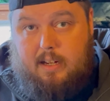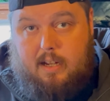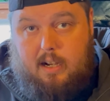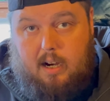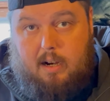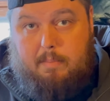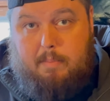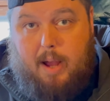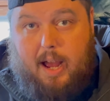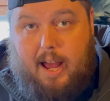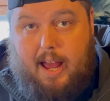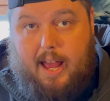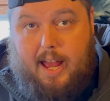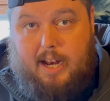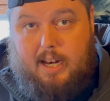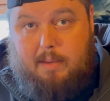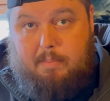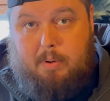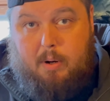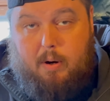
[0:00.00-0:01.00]
come at
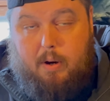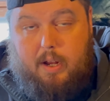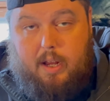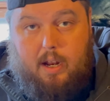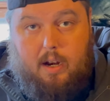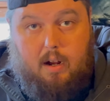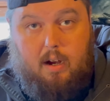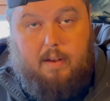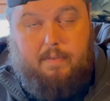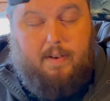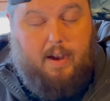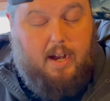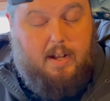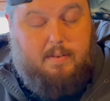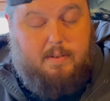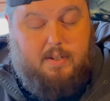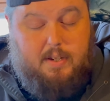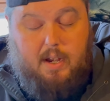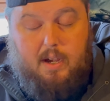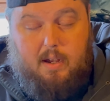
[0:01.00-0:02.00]
any point, and I've had
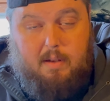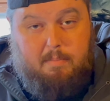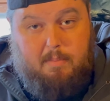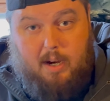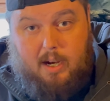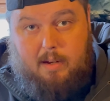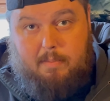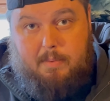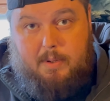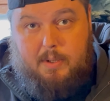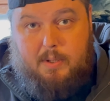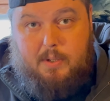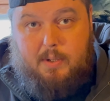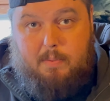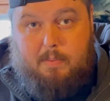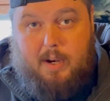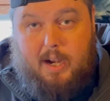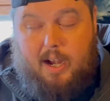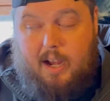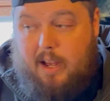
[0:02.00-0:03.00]
certain moments
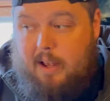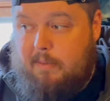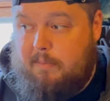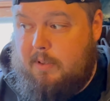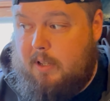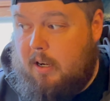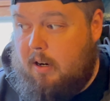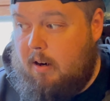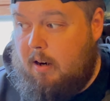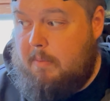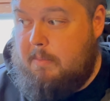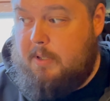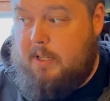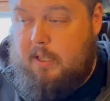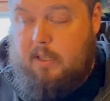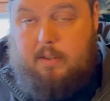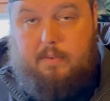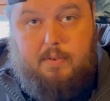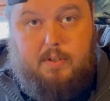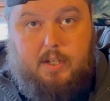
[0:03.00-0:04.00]
where dioramas that
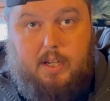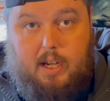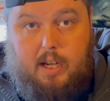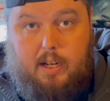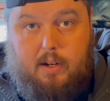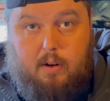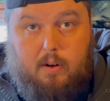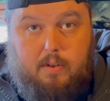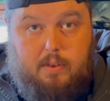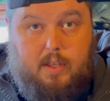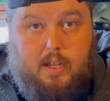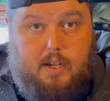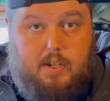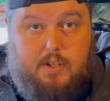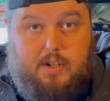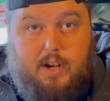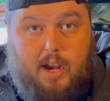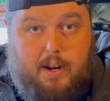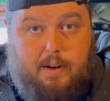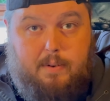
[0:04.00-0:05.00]
you've seen on this
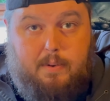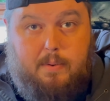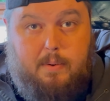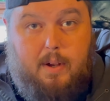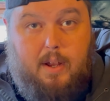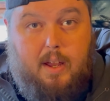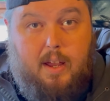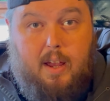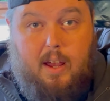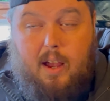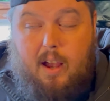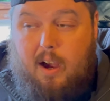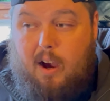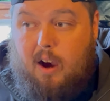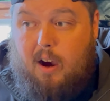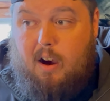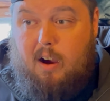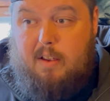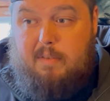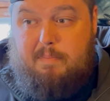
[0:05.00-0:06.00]
channel,
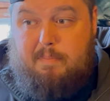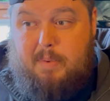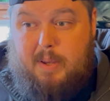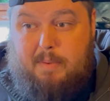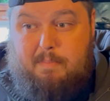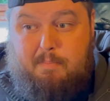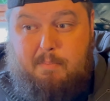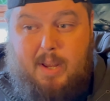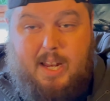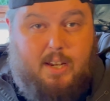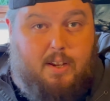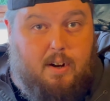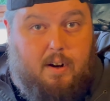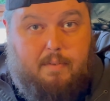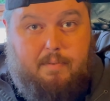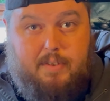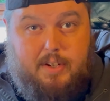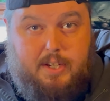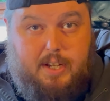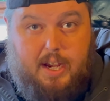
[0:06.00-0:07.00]
I've been
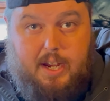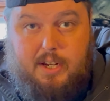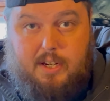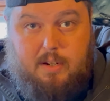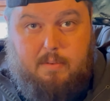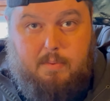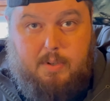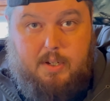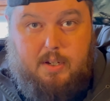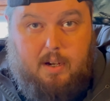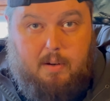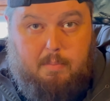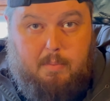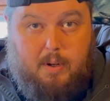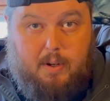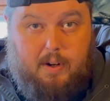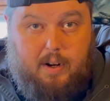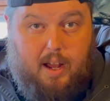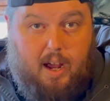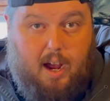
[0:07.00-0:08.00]
mid-conversation with
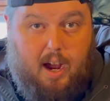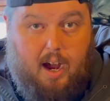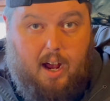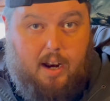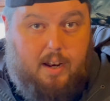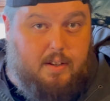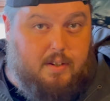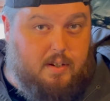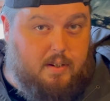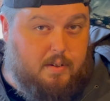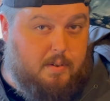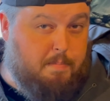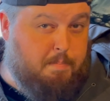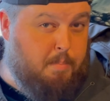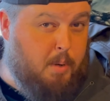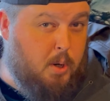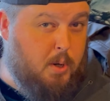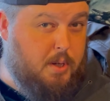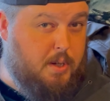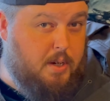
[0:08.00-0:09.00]
someone and
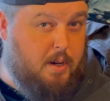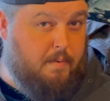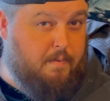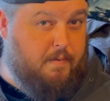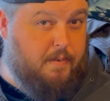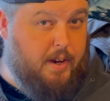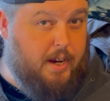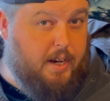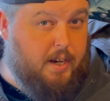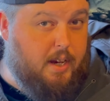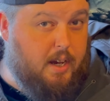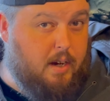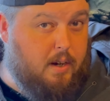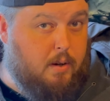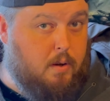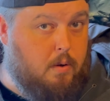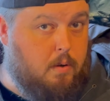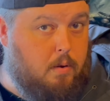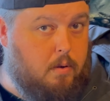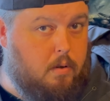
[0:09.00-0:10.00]
spotted something and
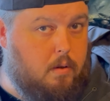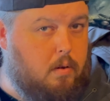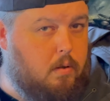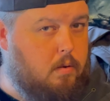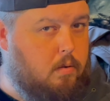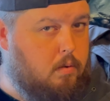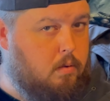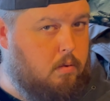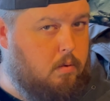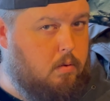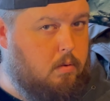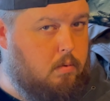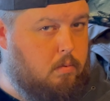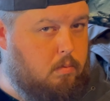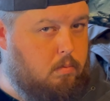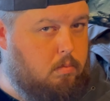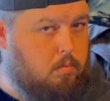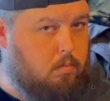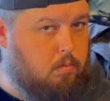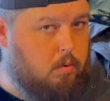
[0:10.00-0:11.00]
gone,
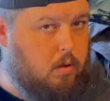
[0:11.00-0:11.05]
oh,